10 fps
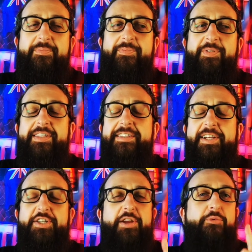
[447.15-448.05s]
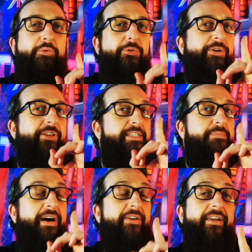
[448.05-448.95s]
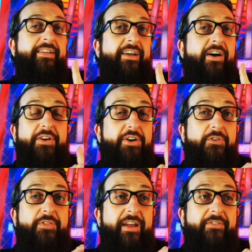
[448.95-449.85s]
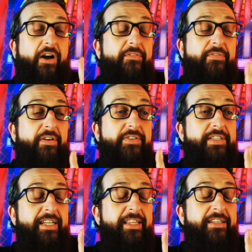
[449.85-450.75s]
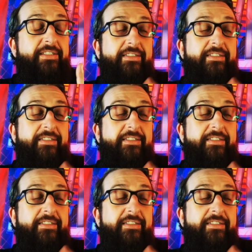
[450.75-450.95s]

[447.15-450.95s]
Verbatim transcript: This is actually a really smart idea. I don't know if they've if I've ever seen this.